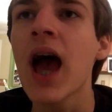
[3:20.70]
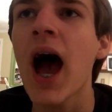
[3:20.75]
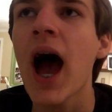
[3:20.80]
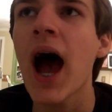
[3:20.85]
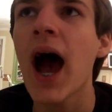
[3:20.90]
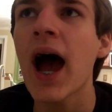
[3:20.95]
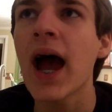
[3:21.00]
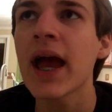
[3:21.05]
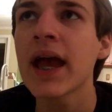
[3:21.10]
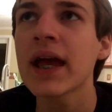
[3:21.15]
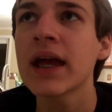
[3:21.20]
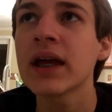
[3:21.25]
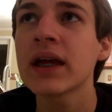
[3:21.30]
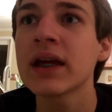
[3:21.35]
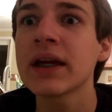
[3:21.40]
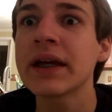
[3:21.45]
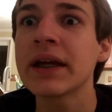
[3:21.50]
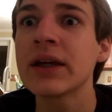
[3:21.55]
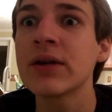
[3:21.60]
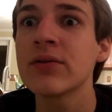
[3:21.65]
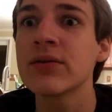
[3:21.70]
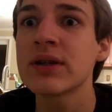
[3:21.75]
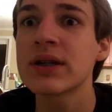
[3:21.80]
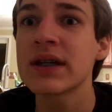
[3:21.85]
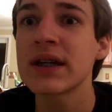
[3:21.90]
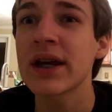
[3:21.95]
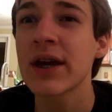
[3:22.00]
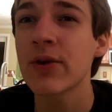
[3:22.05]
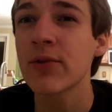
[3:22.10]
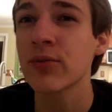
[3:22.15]
I used
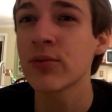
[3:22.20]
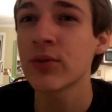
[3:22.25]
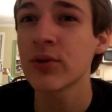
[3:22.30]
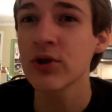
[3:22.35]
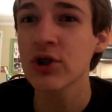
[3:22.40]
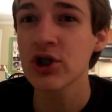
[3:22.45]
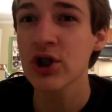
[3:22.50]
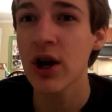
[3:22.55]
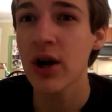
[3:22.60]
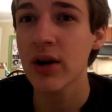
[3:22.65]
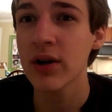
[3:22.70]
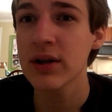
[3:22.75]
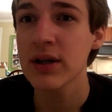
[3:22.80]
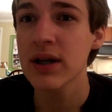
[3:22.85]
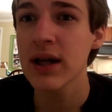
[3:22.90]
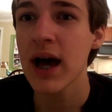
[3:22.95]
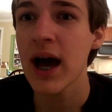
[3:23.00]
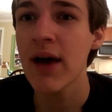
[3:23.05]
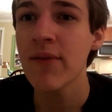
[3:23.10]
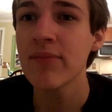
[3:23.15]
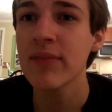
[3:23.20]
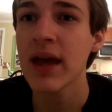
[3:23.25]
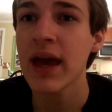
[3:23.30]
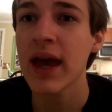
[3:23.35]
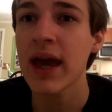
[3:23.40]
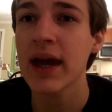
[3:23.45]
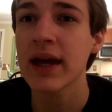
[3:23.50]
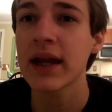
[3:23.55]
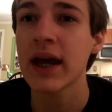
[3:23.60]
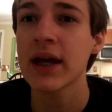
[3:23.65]
to get rule sharked a lot,
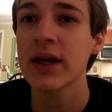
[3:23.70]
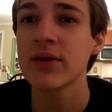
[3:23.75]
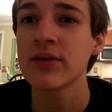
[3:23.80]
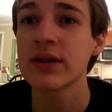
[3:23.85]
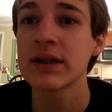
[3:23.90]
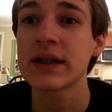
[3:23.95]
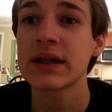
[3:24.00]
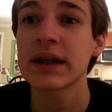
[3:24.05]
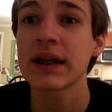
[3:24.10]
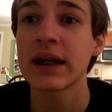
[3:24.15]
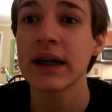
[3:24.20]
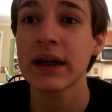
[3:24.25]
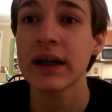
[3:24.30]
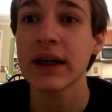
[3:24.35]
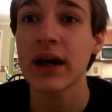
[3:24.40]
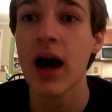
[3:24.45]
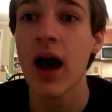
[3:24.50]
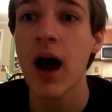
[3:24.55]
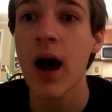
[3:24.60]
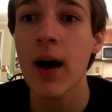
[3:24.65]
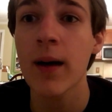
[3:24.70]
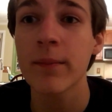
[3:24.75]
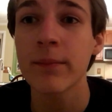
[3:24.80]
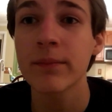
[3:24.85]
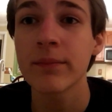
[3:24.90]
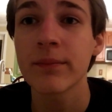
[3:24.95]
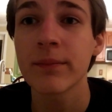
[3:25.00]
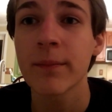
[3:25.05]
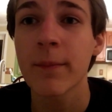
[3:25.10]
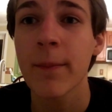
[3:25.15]
and I used to get
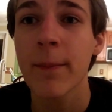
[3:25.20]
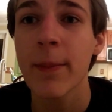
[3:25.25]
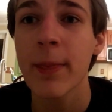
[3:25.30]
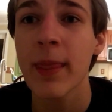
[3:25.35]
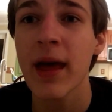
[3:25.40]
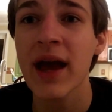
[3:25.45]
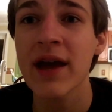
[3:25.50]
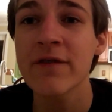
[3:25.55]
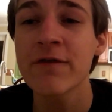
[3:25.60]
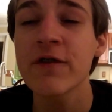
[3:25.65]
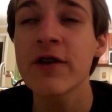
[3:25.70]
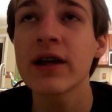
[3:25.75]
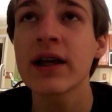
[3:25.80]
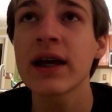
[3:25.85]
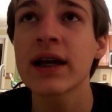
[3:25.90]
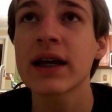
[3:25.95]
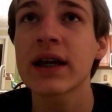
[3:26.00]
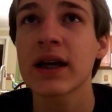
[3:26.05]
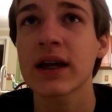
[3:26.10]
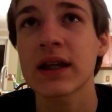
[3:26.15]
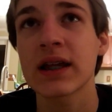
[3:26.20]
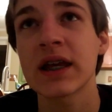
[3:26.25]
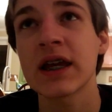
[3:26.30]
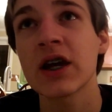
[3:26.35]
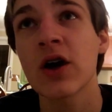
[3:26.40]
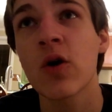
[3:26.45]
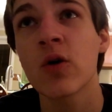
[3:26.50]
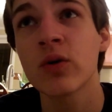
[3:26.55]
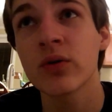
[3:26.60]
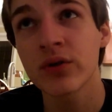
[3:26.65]
I feel like the
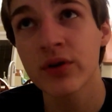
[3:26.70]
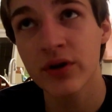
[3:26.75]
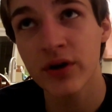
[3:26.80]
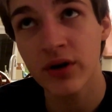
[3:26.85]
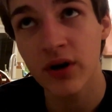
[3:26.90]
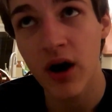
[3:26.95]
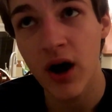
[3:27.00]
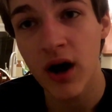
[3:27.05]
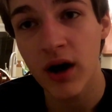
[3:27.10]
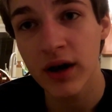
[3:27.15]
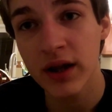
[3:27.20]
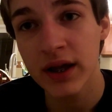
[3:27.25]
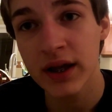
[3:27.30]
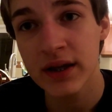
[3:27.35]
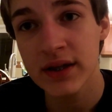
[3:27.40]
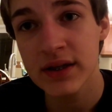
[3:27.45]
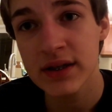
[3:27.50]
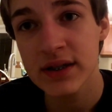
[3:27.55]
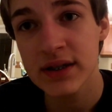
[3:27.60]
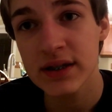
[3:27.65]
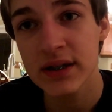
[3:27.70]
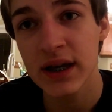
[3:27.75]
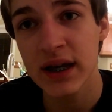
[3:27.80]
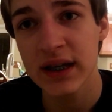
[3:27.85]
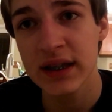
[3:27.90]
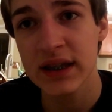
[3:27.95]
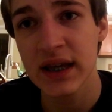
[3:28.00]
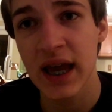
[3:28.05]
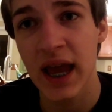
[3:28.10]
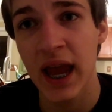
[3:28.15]
older audience,
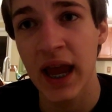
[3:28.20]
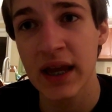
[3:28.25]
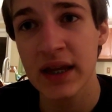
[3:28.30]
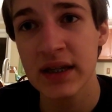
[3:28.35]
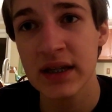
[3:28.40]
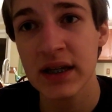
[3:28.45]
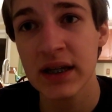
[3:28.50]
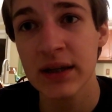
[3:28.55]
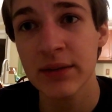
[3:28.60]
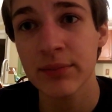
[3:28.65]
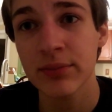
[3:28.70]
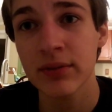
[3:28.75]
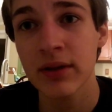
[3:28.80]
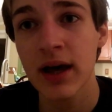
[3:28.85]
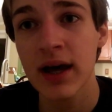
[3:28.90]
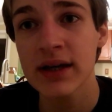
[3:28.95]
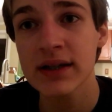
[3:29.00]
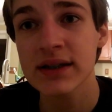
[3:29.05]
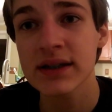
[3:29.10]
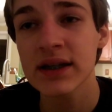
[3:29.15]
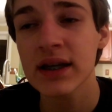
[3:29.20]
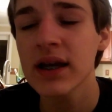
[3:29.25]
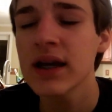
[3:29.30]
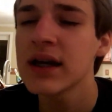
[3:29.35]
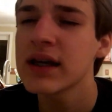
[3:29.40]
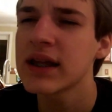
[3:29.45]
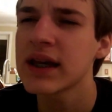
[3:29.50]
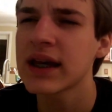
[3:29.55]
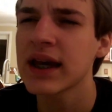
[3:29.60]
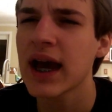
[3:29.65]
like the 18 plus,
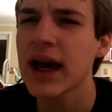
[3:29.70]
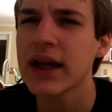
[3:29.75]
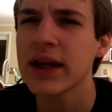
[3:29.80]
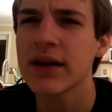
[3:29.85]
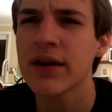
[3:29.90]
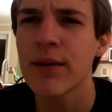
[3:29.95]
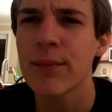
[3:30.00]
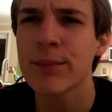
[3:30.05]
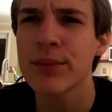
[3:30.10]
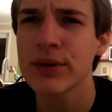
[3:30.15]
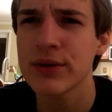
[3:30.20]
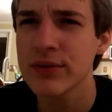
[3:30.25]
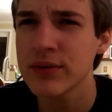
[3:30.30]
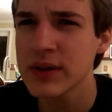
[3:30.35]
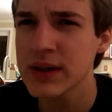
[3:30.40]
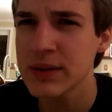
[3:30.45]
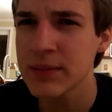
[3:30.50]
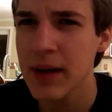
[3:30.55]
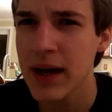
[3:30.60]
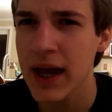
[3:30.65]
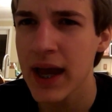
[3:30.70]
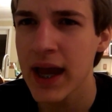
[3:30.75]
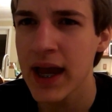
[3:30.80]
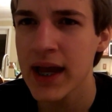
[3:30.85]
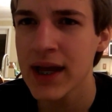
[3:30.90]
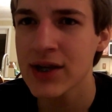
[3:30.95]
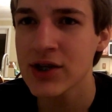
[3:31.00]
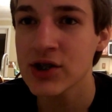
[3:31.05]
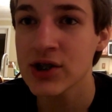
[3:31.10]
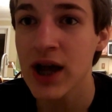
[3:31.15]
they kind of abused my age.